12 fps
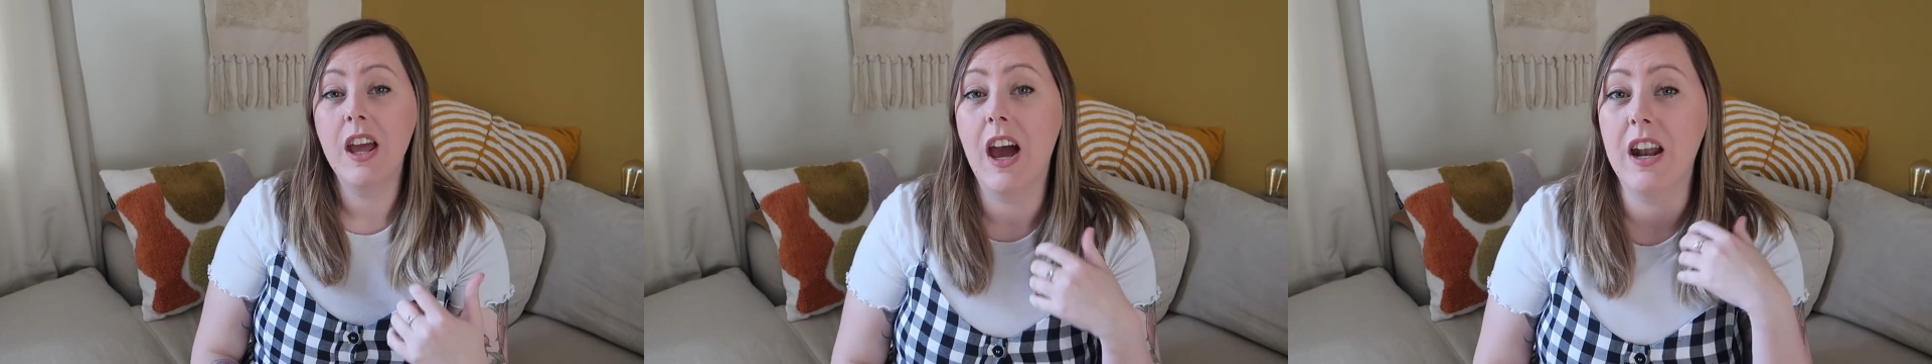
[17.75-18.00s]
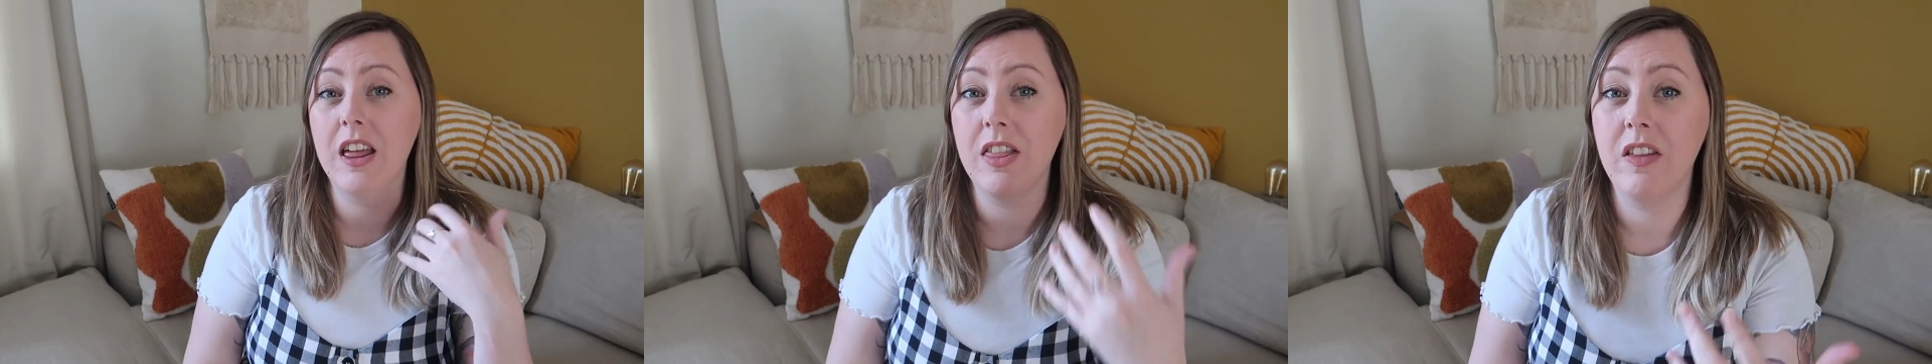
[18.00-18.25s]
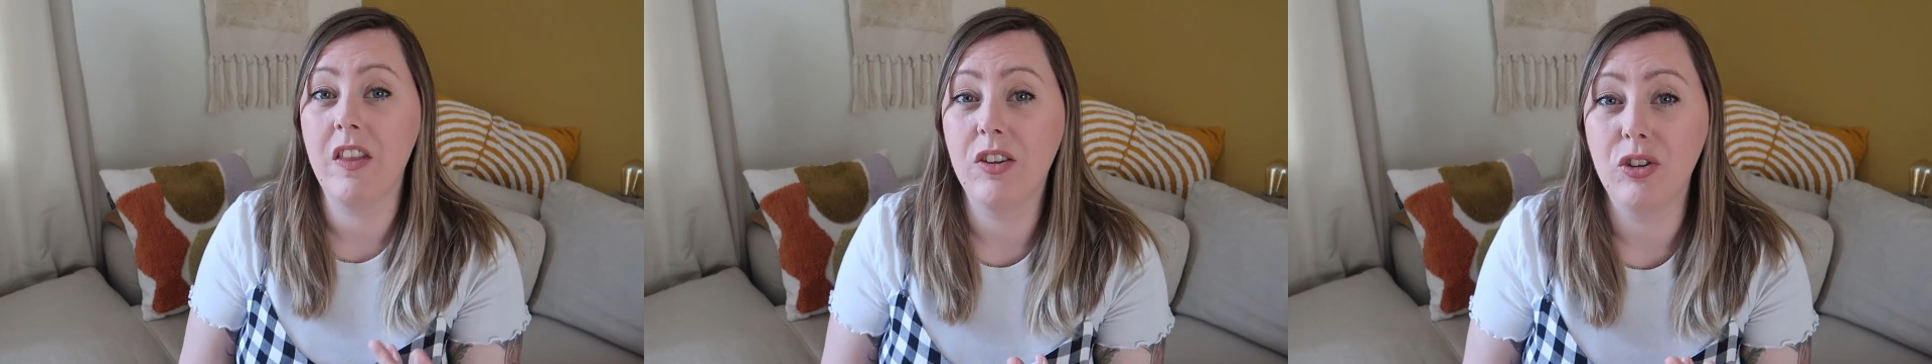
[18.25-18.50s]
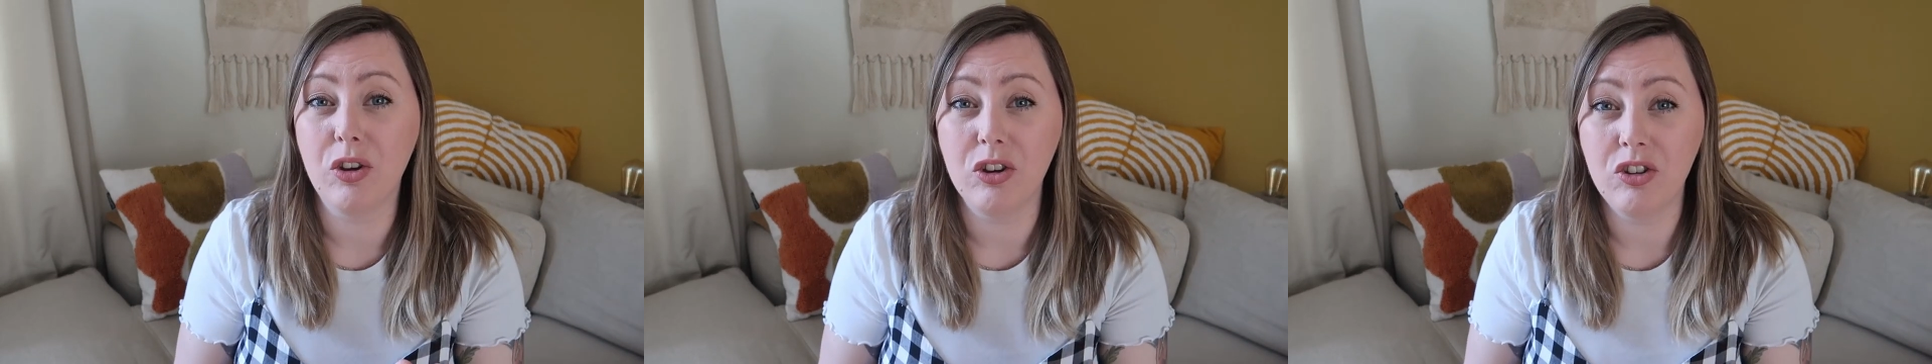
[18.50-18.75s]
and I think
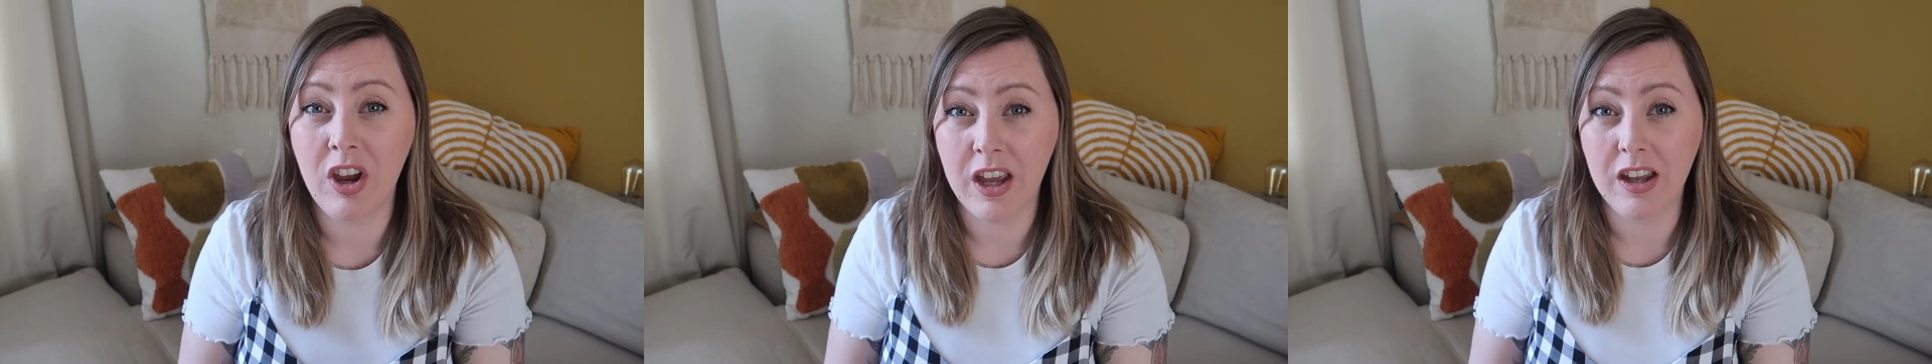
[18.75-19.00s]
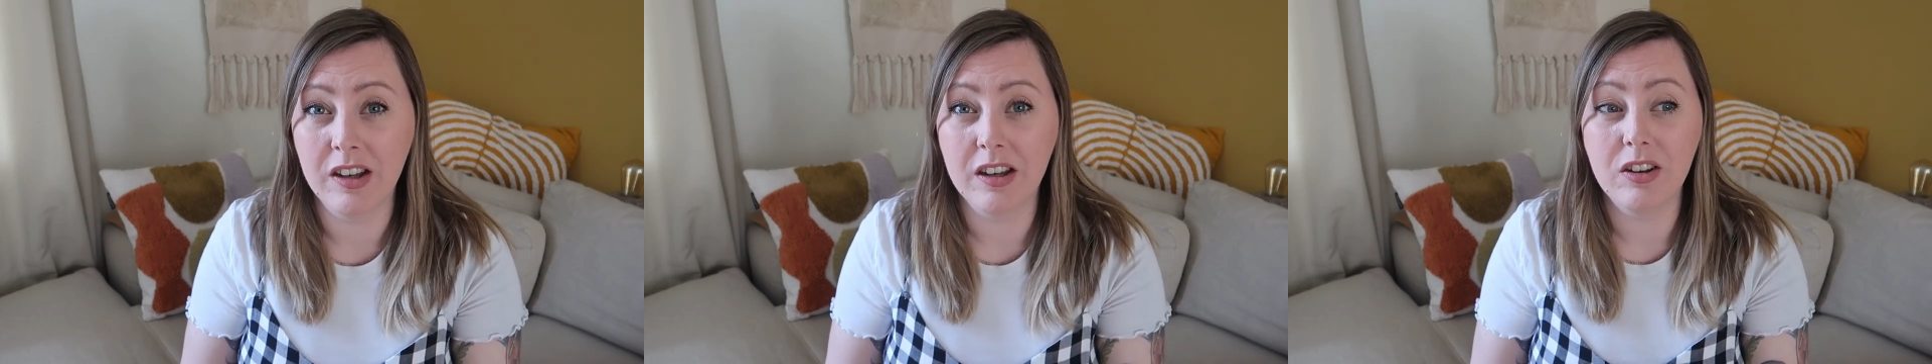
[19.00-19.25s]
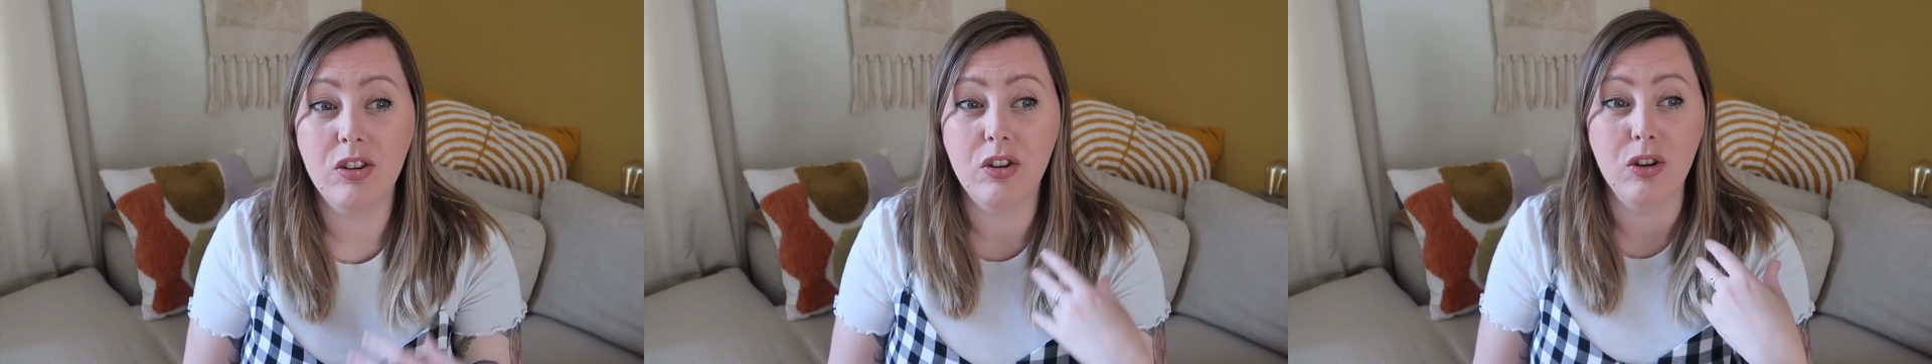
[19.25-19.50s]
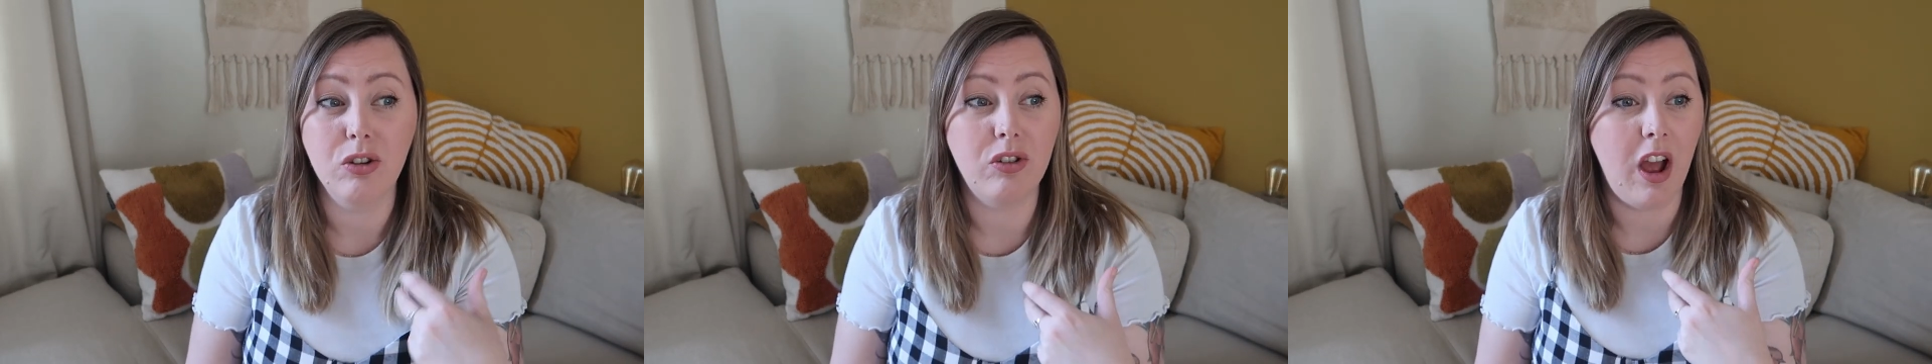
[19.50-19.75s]
that's a good check-in
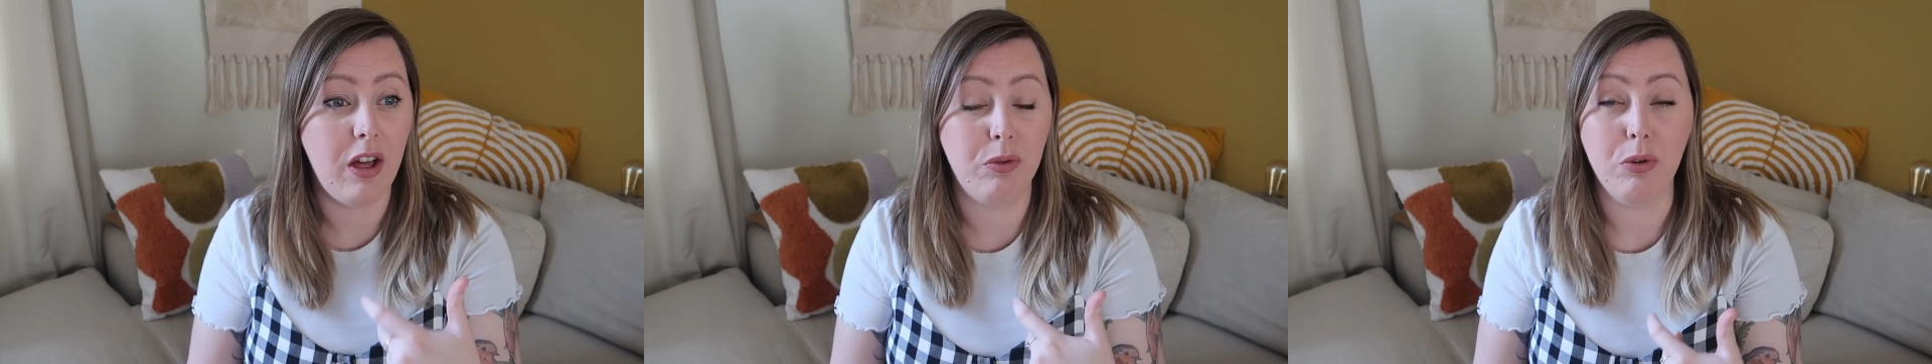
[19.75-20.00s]
to chat